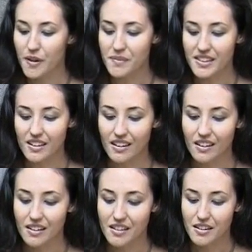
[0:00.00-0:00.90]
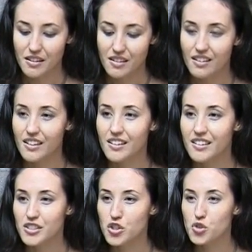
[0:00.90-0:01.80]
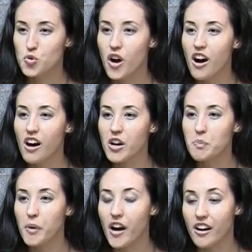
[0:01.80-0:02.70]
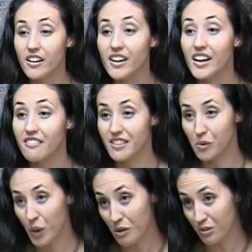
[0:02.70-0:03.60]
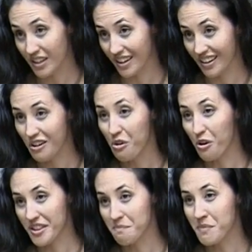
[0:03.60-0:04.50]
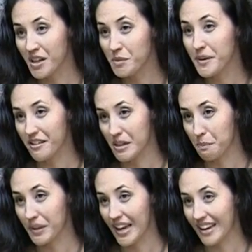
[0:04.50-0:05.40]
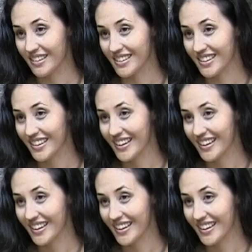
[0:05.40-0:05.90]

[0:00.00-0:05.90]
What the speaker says: from the strong bark of the wauke, or the mulberry plant.